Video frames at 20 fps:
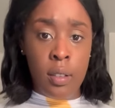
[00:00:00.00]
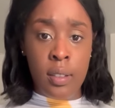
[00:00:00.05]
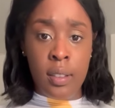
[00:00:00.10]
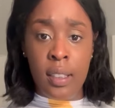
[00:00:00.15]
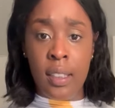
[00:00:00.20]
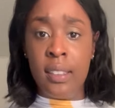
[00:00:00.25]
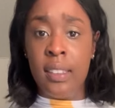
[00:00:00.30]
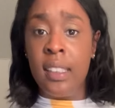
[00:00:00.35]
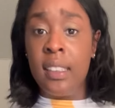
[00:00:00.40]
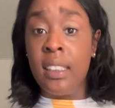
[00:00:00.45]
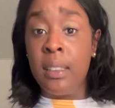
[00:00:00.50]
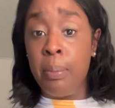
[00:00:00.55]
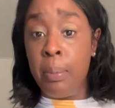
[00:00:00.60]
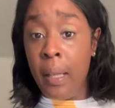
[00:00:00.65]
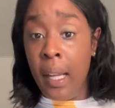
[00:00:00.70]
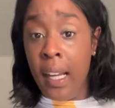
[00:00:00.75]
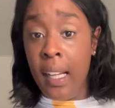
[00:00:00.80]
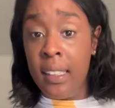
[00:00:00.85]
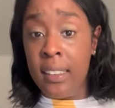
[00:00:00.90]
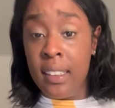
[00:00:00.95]
the
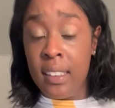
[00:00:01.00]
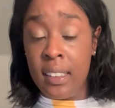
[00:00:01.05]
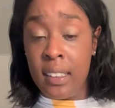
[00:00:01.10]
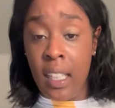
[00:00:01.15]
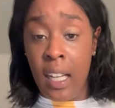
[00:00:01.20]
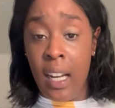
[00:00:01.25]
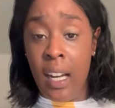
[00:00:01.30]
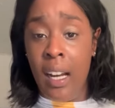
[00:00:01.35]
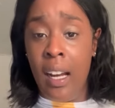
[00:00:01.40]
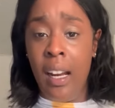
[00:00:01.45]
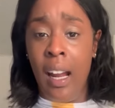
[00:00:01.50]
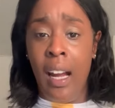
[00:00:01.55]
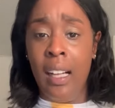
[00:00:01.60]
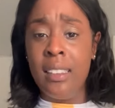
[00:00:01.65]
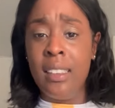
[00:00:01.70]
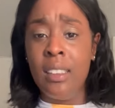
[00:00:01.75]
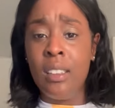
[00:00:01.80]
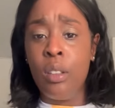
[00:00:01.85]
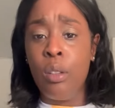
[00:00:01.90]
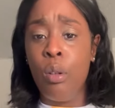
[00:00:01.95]
display design. I
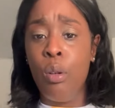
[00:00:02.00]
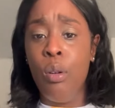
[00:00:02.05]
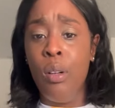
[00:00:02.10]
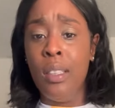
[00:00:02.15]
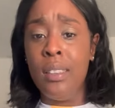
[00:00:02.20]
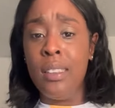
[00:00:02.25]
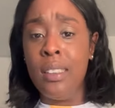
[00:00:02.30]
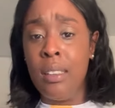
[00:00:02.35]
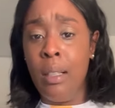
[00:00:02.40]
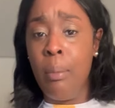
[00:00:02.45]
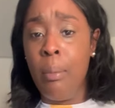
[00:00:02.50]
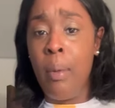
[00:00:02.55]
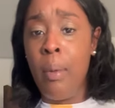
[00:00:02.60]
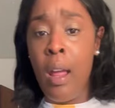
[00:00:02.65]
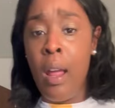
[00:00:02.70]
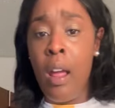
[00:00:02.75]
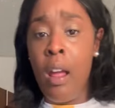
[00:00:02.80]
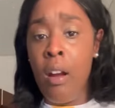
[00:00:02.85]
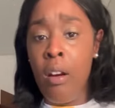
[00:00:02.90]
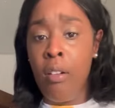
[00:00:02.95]
just threw on some
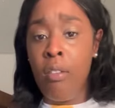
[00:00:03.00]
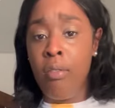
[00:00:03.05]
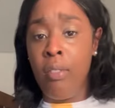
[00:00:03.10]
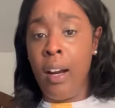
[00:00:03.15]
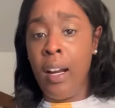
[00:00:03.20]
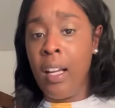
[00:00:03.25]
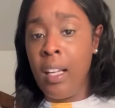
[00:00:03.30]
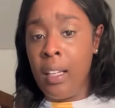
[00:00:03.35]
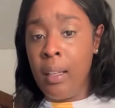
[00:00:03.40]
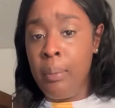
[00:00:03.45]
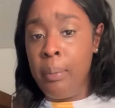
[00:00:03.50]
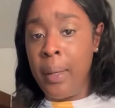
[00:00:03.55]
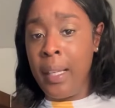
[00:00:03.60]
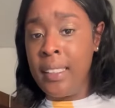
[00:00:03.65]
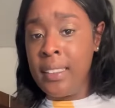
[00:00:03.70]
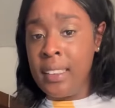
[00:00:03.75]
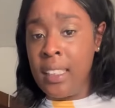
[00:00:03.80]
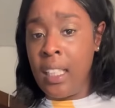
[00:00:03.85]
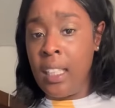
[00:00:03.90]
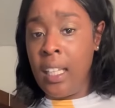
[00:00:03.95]
regular
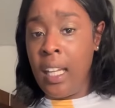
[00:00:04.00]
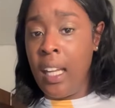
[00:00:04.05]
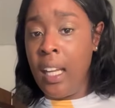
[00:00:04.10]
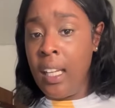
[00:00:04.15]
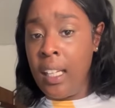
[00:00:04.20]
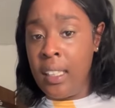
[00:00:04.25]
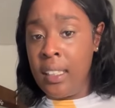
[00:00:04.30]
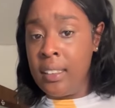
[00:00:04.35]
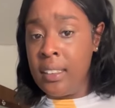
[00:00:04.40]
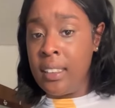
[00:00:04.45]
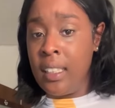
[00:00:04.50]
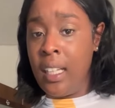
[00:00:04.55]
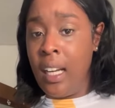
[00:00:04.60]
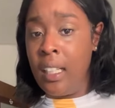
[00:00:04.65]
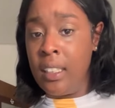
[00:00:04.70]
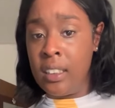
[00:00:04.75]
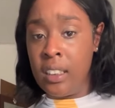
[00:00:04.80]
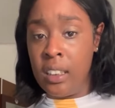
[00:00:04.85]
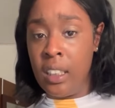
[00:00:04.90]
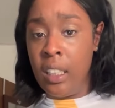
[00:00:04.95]
basic leggings and
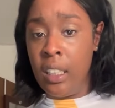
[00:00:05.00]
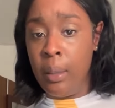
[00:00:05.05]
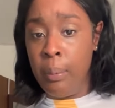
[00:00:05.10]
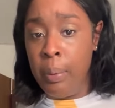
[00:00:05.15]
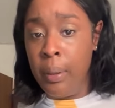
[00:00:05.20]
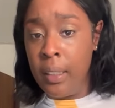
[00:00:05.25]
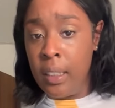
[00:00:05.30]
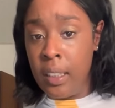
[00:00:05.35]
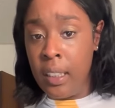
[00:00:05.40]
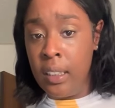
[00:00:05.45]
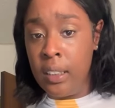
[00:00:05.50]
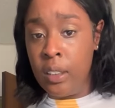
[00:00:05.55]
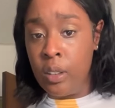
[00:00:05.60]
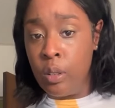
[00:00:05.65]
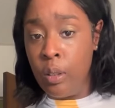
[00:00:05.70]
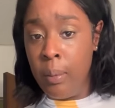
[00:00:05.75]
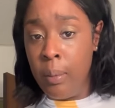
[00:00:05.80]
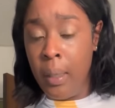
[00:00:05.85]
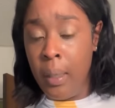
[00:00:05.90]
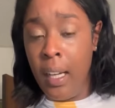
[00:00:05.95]
I shouldn't have put these
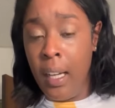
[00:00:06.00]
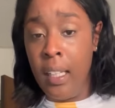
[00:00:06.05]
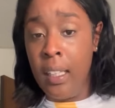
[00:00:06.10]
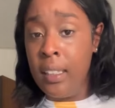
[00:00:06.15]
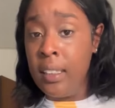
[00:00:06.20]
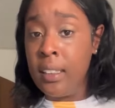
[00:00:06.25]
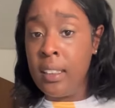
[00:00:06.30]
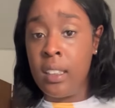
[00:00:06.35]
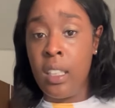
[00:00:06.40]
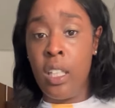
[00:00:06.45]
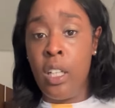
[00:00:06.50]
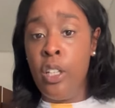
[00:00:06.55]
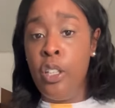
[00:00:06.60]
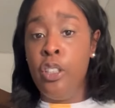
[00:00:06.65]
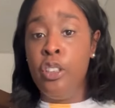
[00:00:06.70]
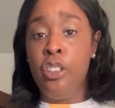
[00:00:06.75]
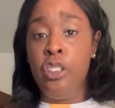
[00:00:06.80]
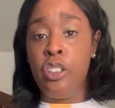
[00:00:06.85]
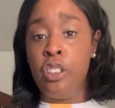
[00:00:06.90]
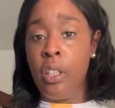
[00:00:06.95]
on because
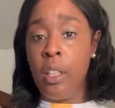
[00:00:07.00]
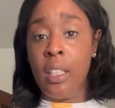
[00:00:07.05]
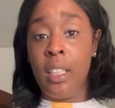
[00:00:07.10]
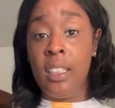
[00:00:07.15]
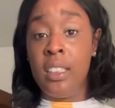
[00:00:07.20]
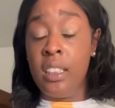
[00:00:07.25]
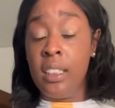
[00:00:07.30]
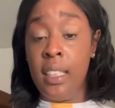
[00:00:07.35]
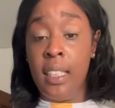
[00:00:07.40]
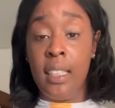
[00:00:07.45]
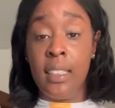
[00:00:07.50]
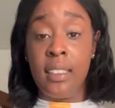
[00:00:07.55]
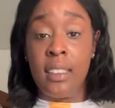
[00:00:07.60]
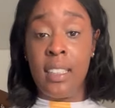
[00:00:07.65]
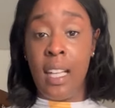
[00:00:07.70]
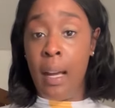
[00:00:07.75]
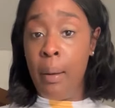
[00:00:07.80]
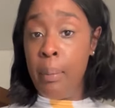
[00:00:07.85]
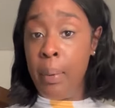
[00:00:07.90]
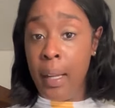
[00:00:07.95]
Jurllyshe is
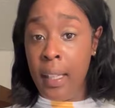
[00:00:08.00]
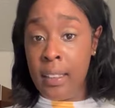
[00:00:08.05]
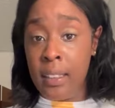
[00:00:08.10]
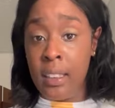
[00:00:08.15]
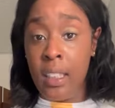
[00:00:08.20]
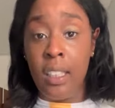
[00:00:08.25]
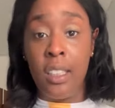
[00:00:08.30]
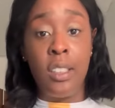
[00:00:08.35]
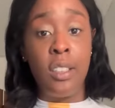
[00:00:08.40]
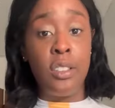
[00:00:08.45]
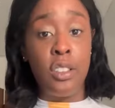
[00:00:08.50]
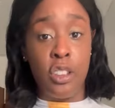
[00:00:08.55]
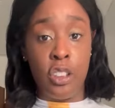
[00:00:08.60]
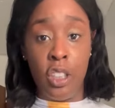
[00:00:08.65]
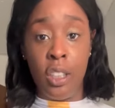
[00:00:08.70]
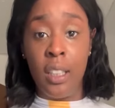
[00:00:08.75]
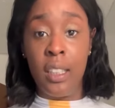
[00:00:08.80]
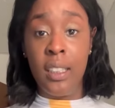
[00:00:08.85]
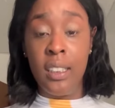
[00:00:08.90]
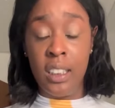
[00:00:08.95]
not basic.
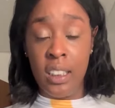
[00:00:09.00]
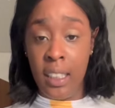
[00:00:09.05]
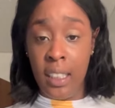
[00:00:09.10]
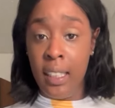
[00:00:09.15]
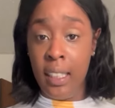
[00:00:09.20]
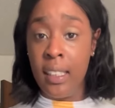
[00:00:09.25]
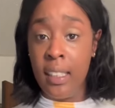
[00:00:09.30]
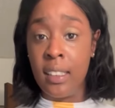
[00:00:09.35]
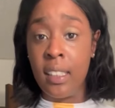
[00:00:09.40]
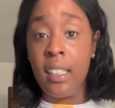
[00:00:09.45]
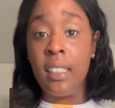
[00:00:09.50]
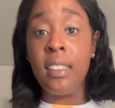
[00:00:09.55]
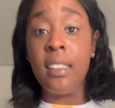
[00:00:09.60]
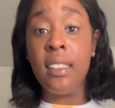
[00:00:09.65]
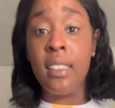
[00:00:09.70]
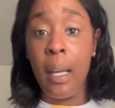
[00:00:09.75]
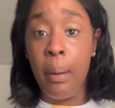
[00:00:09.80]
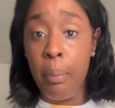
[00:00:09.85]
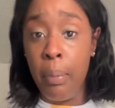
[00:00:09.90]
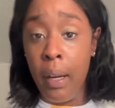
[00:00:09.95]
Jurllyshe is a
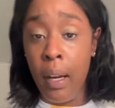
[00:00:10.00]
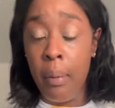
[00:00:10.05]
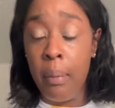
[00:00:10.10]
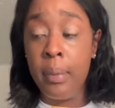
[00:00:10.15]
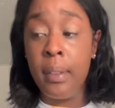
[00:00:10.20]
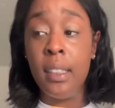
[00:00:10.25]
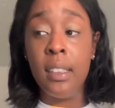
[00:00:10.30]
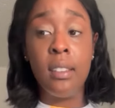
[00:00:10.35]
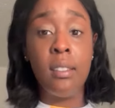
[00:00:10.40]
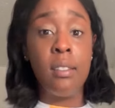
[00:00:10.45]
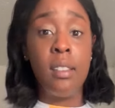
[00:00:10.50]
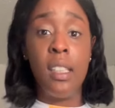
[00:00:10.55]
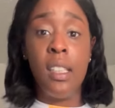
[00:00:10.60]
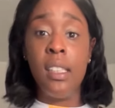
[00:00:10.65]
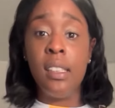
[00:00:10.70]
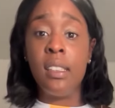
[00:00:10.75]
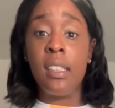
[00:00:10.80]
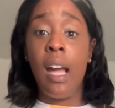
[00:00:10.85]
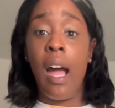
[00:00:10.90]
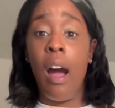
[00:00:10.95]
step up. This,
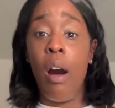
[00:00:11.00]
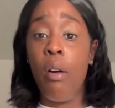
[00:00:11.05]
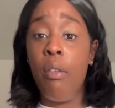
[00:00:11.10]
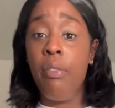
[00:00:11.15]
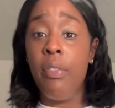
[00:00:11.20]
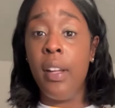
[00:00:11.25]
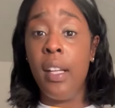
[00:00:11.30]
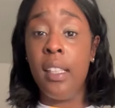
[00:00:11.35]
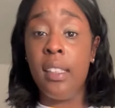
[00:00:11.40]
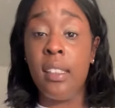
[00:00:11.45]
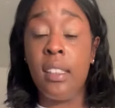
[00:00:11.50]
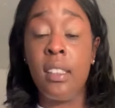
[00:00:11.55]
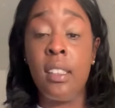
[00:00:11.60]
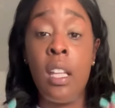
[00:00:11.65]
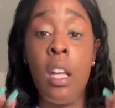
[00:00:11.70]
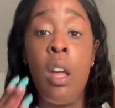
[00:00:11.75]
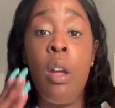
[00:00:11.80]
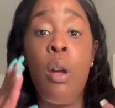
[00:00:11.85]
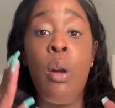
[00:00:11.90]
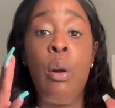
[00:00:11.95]
these outfits
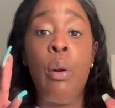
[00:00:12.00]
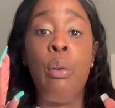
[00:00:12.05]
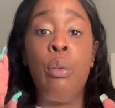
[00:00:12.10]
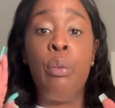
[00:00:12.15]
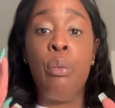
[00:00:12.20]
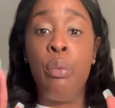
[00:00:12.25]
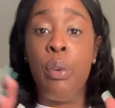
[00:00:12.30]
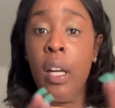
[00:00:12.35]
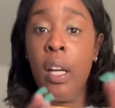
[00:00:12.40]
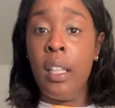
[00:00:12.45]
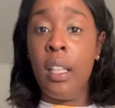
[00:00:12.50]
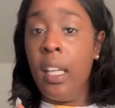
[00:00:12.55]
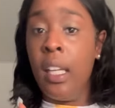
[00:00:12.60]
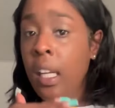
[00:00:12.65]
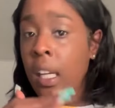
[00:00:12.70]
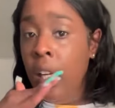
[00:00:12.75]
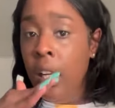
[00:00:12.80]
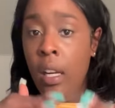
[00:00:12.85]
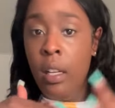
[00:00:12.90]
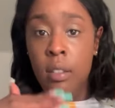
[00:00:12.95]

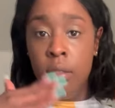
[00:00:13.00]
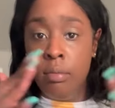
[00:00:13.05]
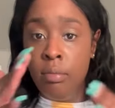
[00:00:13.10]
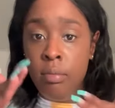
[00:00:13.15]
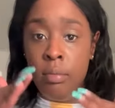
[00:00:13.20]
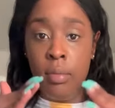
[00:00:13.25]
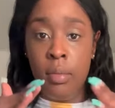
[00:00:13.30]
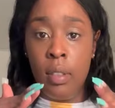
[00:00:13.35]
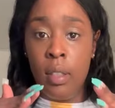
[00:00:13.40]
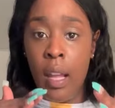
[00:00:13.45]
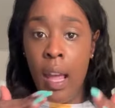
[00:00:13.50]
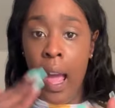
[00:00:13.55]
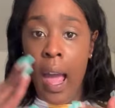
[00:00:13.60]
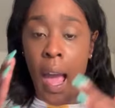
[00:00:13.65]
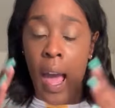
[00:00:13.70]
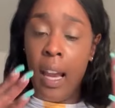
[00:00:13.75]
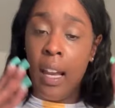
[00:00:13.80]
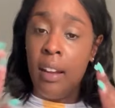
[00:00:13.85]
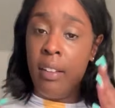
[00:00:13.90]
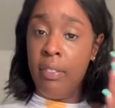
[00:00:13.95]
really
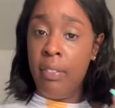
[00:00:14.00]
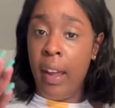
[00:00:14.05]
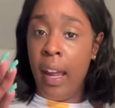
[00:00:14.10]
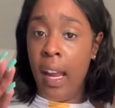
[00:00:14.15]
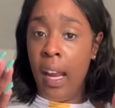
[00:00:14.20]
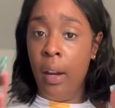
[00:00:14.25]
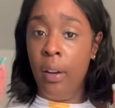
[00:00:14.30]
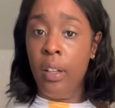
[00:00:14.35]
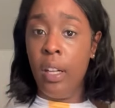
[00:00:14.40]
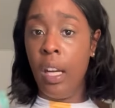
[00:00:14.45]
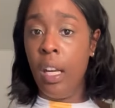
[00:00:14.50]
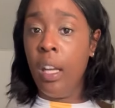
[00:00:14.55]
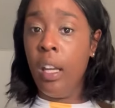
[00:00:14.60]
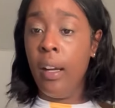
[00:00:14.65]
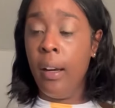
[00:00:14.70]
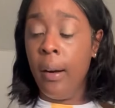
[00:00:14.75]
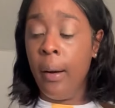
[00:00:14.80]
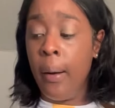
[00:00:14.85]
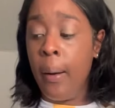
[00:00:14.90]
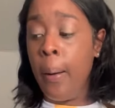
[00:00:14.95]
elevate your
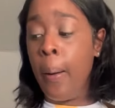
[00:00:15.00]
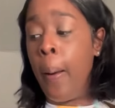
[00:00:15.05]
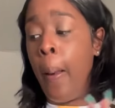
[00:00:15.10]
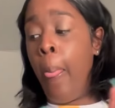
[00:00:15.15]
look,